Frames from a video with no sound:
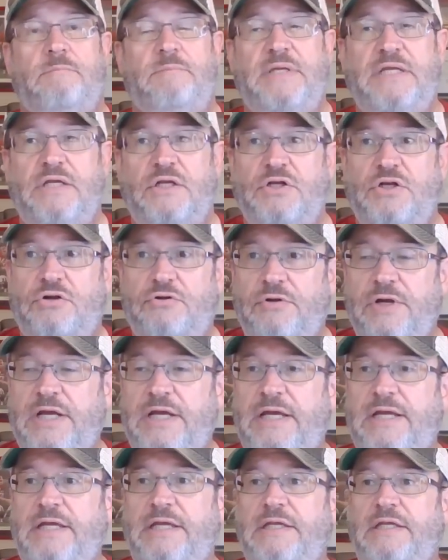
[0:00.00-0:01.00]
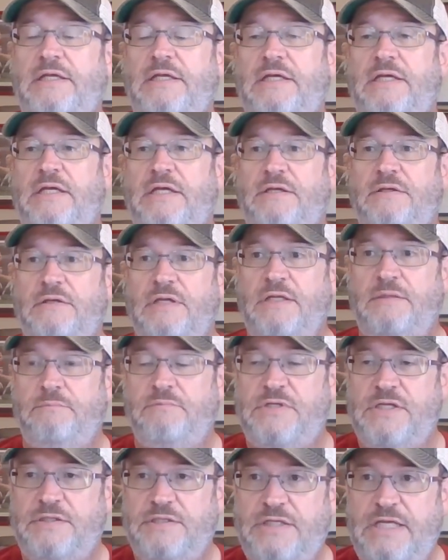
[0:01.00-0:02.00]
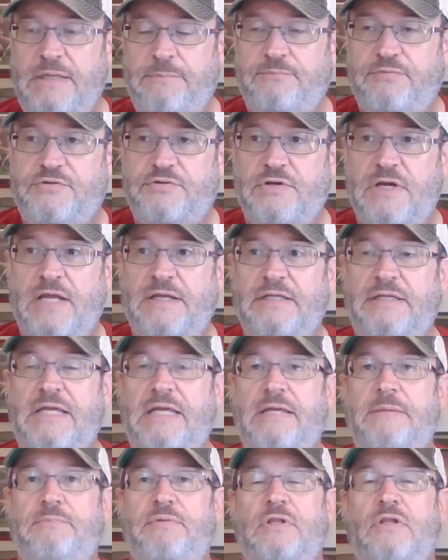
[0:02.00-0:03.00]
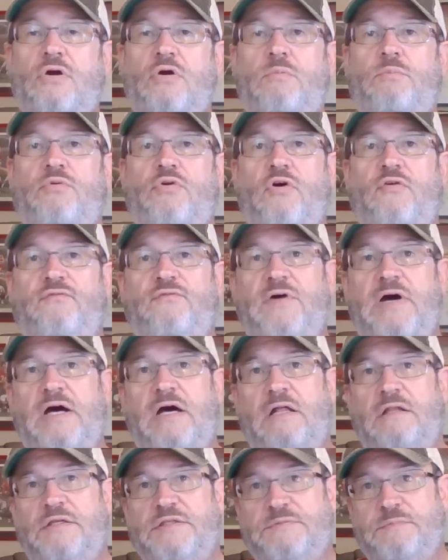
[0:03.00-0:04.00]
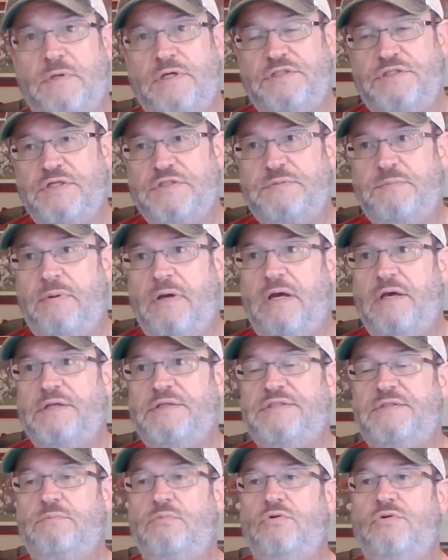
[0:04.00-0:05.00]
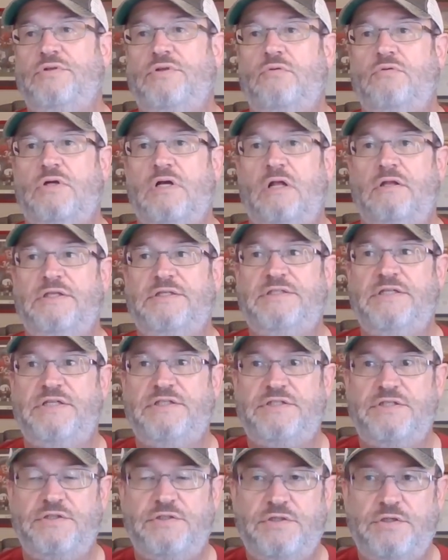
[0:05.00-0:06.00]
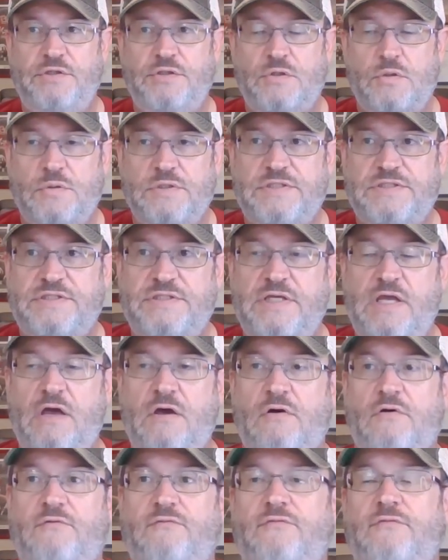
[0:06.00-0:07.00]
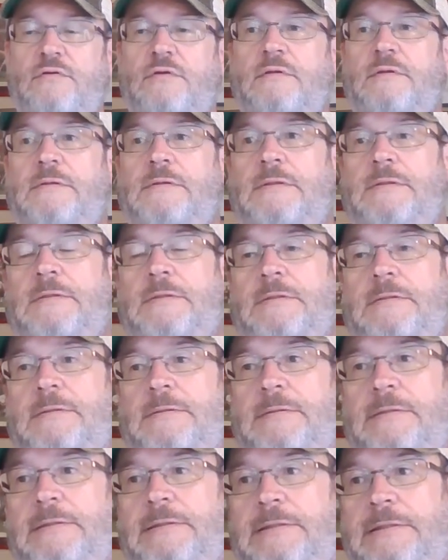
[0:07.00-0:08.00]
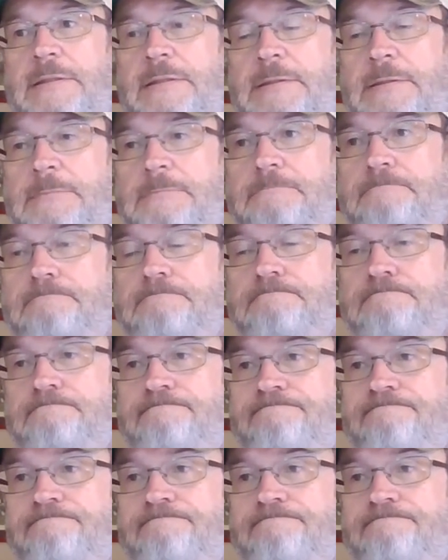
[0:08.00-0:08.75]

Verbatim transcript: being gray and, and, and keep trying to keep a low profile as much as possible. Don't call attention to yourself um,